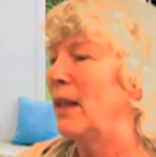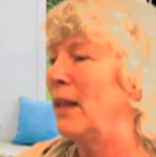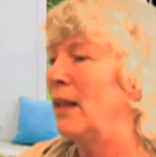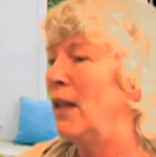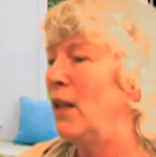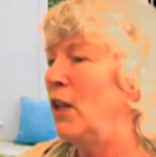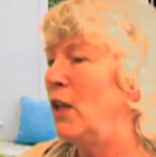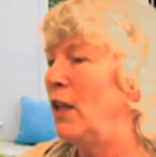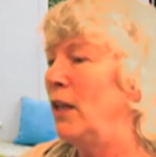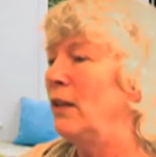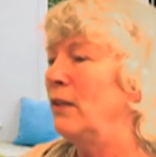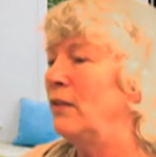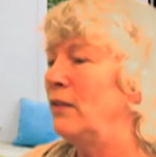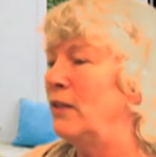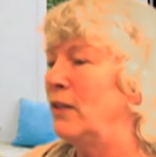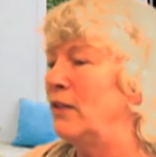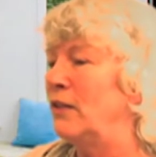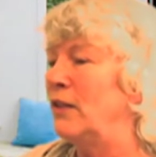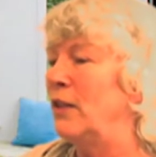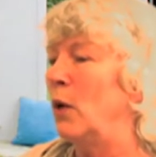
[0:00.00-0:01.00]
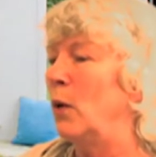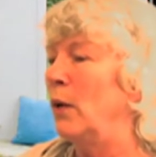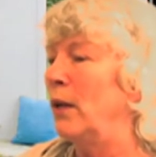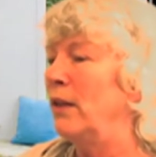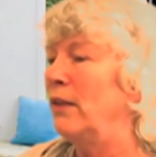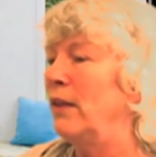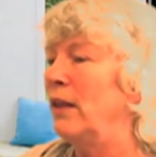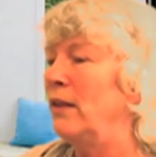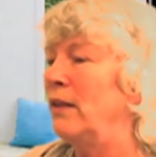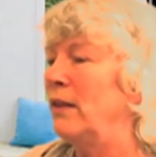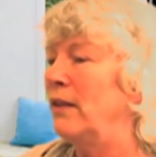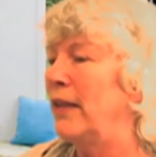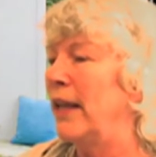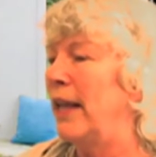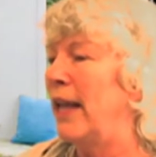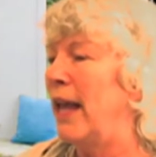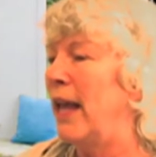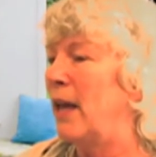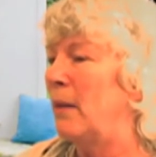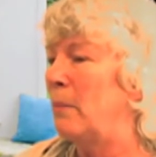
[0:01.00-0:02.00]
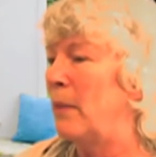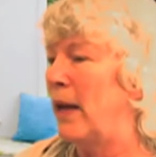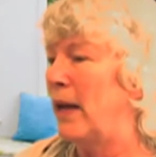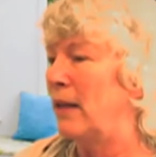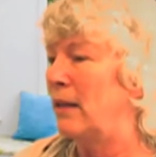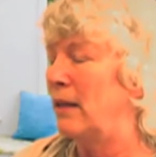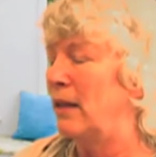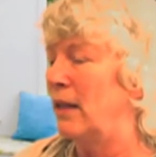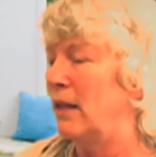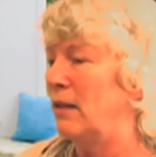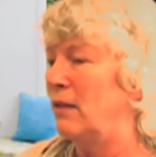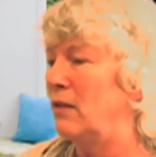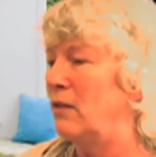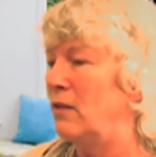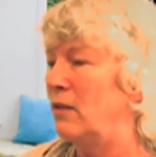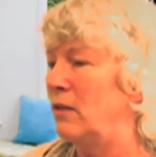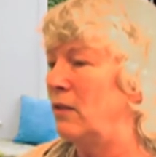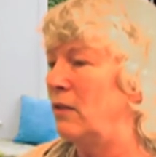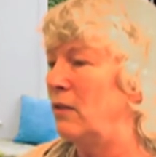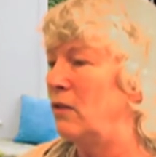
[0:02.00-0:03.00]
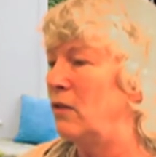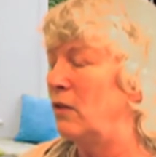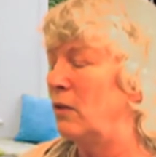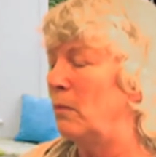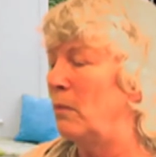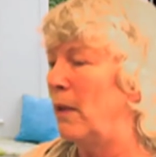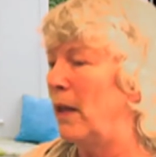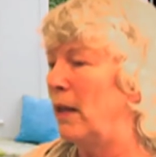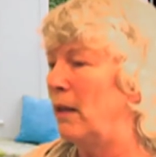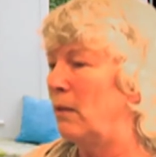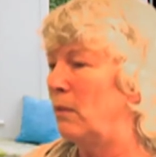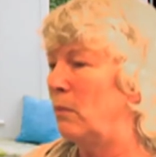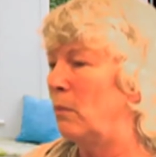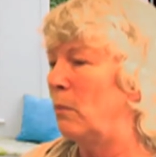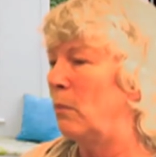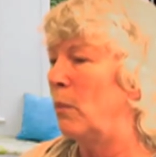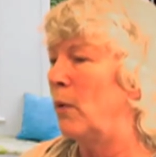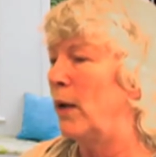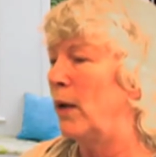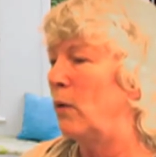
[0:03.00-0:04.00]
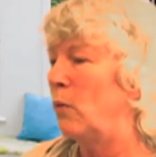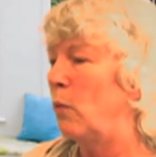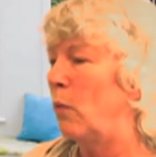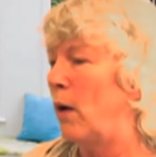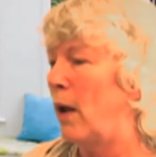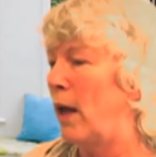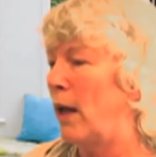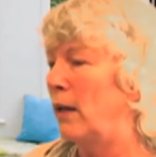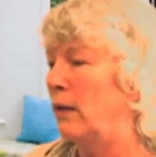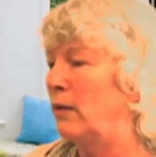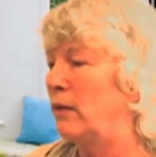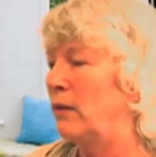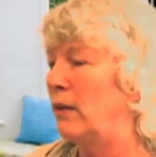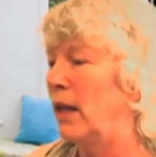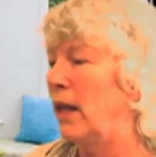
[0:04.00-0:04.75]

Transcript: Yeah. Yeast is the only thing that they had back then to make bread rise.